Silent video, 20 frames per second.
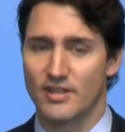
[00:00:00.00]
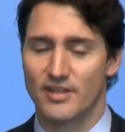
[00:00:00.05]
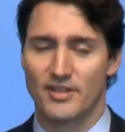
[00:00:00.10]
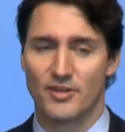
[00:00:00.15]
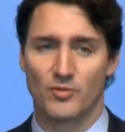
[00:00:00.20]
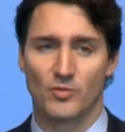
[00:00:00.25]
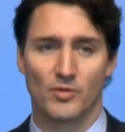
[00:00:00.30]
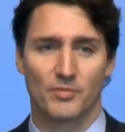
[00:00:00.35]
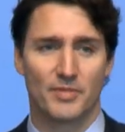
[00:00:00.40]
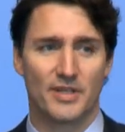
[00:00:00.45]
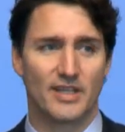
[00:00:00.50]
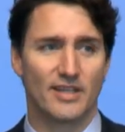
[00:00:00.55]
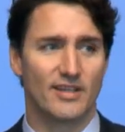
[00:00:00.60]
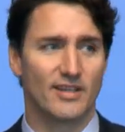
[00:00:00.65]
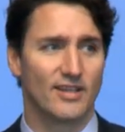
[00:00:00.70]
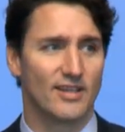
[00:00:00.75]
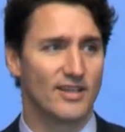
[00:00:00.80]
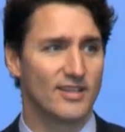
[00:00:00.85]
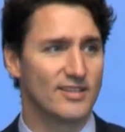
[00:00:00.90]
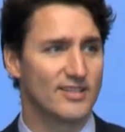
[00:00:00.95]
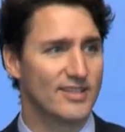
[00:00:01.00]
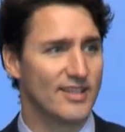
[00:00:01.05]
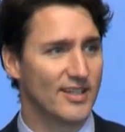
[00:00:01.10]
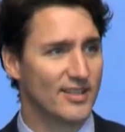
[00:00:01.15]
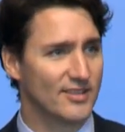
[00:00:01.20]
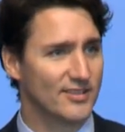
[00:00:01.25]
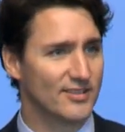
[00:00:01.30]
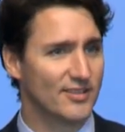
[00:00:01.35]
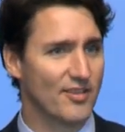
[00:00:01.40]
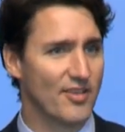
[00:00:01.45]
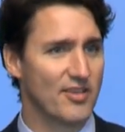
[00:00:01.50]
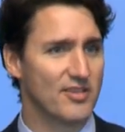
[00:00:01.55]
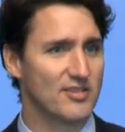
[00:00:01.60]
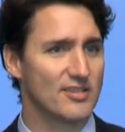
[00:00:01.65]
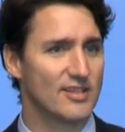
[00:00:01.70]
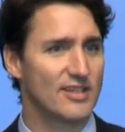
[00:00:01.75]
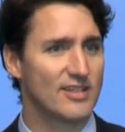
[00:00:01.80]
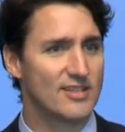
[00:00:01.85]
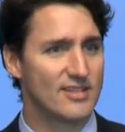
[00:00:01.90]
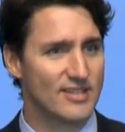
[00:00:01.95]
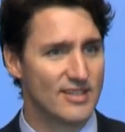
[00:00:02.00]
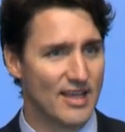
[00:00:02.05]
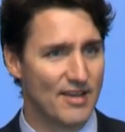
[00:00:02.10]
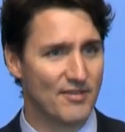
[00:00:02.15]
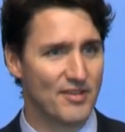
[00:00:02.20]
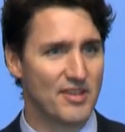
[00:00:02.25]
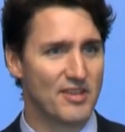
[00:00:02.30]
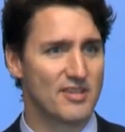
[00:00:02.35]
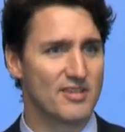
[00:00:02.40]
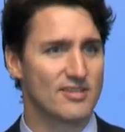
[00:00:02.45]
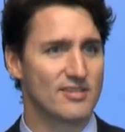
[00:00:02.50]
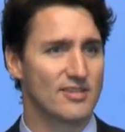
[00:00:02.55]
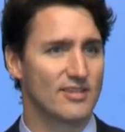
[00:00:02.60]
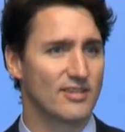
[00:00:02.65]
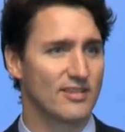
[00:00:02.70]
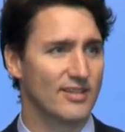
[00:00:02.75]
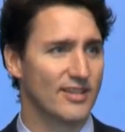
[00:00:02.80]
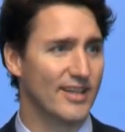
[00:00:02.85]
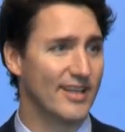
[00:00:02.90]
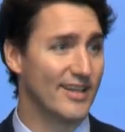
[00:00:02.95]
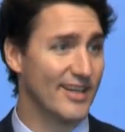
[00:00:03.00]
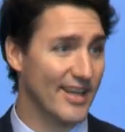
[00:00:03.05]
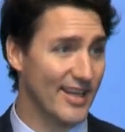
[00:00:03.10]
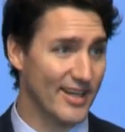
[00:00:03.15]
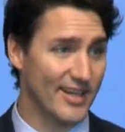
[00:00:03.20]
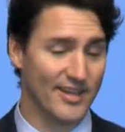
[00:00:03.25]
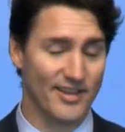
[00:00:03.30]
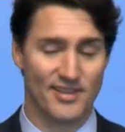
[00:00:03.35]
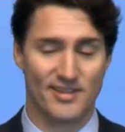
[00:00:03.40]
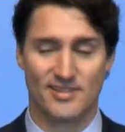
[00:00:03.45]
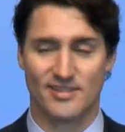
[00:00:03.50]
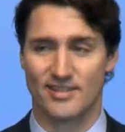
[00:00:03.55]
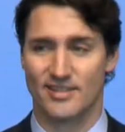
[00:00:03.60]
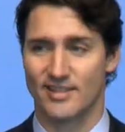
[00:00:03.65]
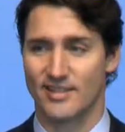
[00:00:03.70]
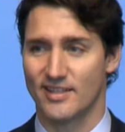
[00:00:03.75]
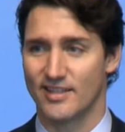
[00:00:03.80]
there will be sixths and sevenths and eighths.